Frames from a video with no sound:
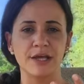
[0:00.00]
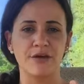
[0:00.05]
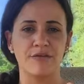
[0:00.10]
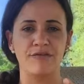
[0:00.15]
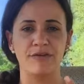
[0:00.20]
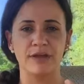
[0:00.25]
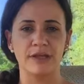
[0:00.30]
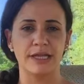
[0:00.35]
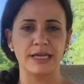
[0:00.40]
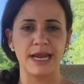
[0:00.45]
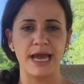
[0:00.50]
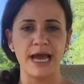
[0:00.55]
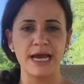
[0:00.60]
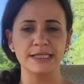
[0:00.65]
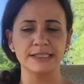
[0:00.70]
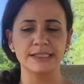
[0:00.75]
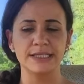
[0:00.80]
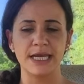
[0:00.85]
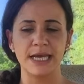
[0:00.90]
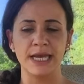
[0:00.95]
feeling
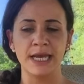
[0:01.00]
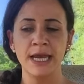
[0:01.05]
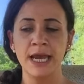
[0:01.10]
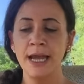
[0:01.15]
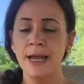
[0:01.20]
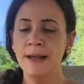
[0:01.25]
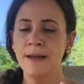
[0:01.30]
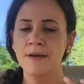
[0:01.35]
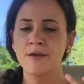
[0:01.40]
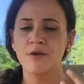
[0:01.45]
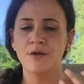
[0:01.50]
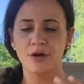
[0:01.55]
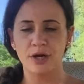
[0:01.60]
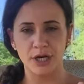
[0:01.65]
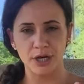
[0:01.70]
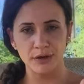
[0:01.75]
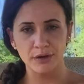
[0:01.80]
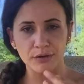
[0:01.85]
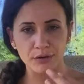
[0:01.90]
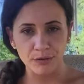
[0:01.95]
nasty, you're going
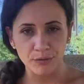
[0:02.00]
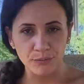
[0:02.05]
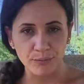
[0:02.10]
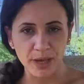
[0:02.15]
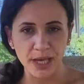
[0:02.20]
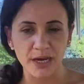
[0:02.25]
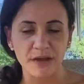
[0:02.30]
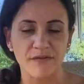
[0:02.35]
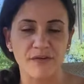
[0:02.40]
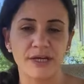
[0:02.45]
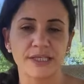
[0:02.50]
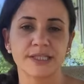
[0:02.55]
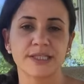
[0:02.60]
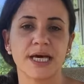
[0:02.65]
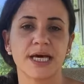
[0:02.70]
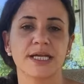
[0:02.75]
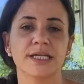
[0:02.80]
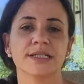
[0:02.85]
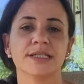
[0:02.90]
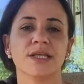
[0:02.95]
to manifest
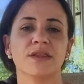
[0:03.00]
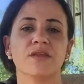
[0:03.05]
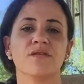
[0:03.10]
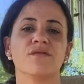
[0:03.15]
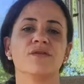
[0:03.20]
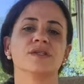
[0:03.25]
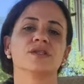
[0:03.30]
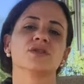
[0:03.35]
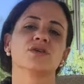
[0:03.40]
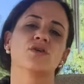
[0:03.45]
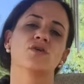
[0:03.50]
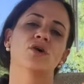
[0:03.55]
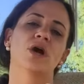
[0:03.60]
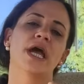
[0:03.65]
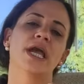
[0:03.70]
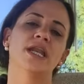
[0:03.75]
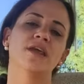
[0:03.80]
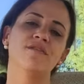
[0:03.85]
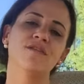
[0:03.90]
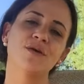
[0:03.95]
that into the physical.
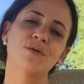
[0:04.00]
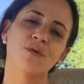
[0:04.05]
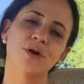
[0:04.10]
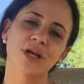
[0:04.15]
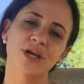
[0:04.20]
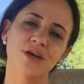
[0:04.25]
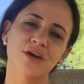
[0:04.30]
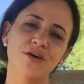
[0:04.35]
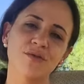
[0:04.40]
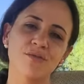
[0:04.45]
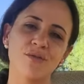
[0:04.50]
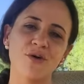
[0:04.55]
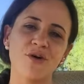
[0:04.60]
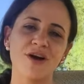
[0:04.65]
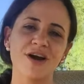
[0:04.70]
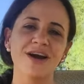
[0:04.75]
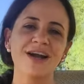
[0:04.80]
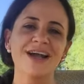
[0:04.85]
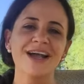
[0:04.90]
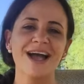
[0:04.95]
And if you want to know
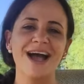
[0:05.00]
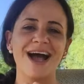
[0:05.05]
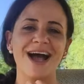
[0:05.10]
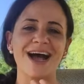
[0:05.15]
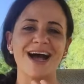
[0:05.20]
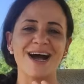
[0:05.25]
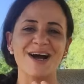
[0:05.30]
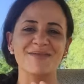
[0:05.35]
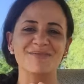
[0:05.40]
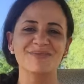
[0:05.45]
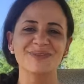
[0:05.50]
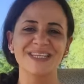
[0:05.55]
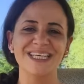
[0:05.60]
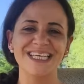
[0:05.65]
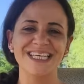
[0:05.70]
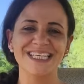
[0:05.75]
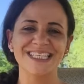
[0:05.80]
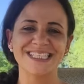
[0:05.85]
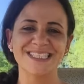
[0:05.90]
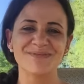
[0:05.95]
more,
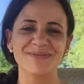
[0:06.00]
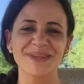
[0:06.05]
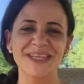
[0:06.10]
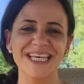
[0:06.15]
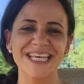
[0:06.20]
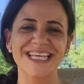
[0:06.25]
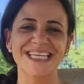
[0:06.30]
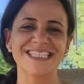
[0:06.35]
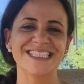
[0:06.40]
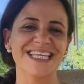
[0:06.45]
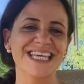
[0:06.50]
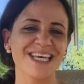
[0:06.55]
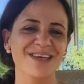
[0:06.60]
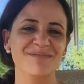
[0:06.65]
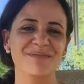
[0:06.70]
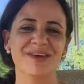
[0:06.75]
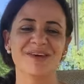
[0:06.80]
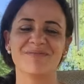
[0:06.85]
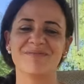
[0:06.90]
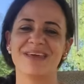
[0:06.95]
please
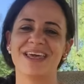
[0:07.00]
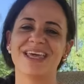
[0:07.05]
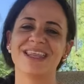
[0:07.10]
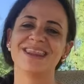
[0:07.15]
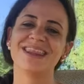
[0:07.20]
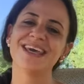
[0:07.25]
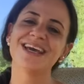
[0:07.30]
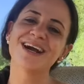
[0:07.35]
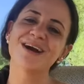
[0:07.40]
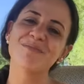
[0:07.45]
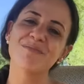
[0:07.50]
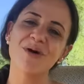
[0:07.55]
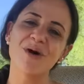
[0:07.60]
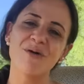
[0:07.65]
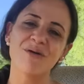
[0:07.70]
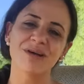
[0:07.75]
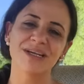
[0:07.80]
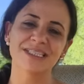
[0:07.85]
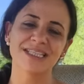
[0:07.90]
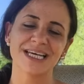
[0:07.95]
email me,
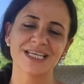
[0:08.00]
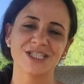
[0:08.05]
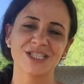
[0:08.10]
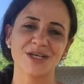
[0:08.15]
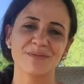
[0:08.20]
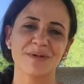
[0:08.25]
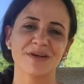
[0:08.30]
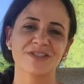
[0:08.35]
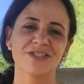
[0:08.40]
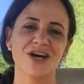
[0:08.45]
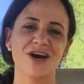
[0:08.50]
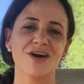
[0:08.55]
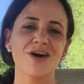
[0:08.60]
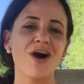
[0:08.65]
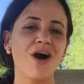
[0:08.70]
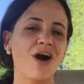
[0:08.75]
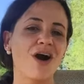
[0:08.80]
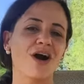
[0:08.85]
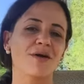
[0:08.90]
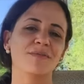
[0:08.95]

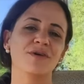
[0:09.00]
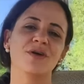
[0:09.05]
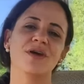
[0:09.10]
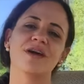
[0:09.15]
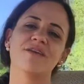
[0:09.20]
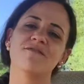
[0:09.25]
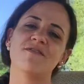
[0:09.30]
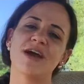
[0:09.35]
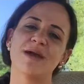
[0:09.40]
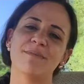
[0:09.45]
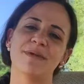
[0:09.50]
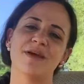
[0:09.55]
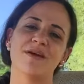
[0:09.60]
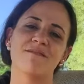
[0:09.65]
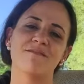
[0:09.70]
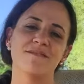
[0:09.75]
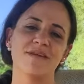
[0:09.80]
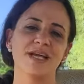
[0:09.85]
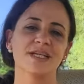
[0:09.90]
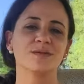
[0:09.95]
thinkup_always@gmail.com. You can find me
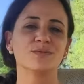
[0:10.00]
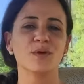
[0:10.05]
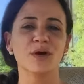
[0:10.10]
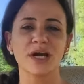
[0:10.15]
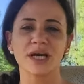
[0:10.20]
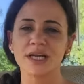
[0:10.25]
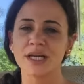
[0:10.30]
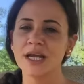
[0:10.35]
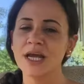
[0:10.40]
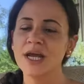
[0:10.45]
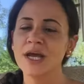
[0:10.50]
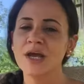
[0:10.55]
on Facebook and